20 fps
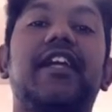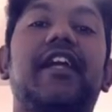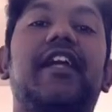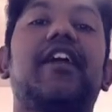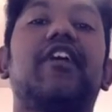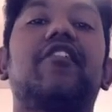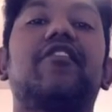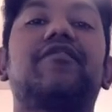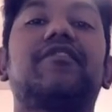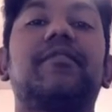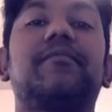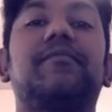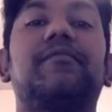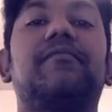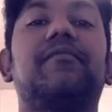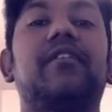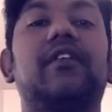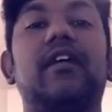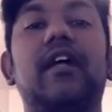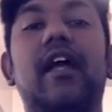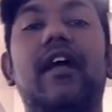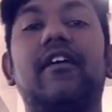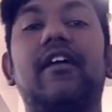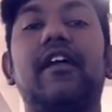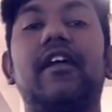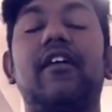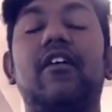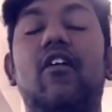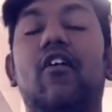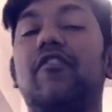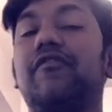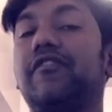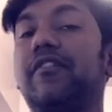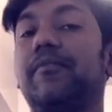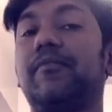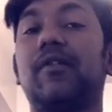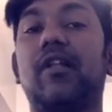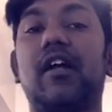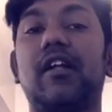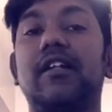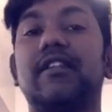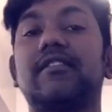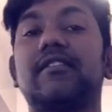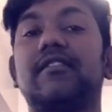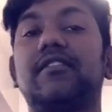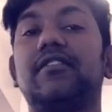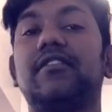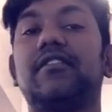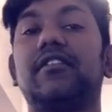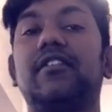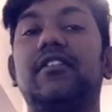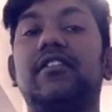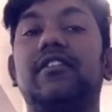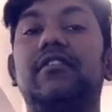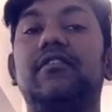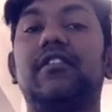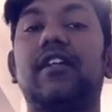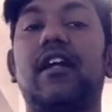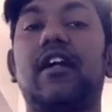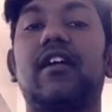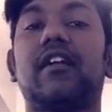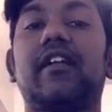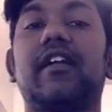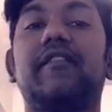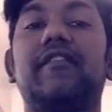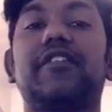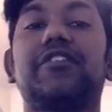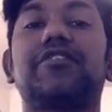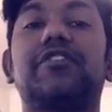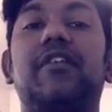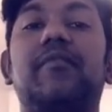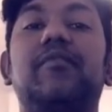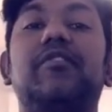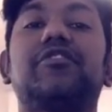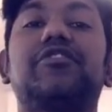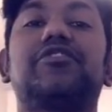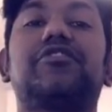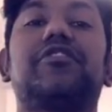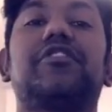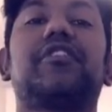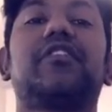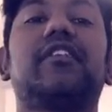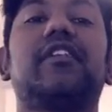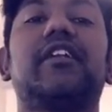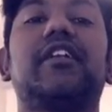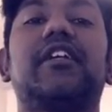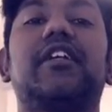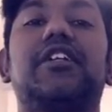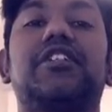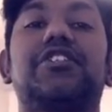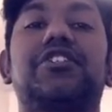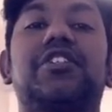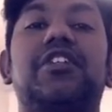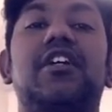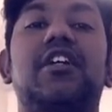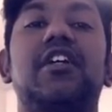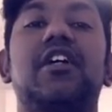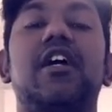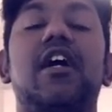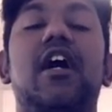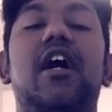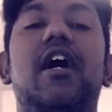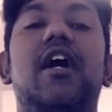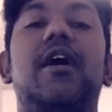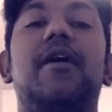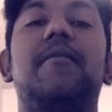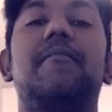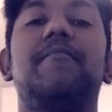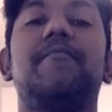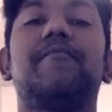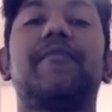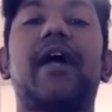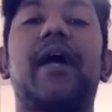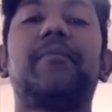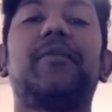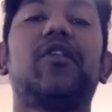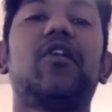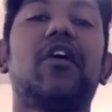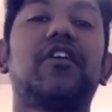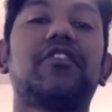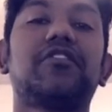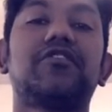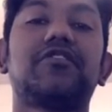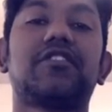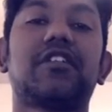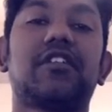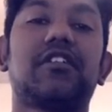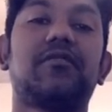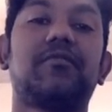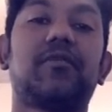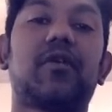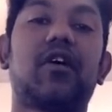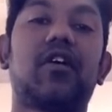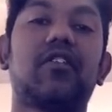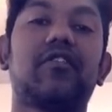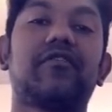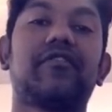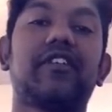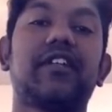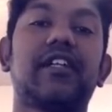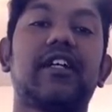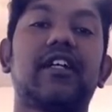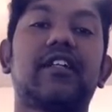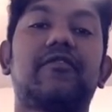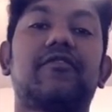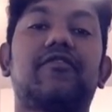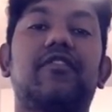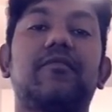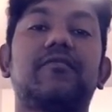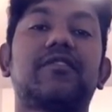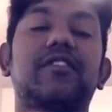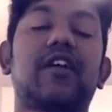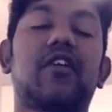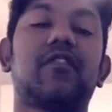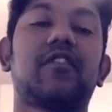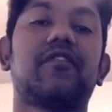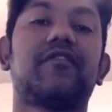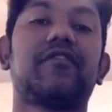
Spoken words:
care of the planets that are giving trouble to your lineage. I belong to southern part of India, from south of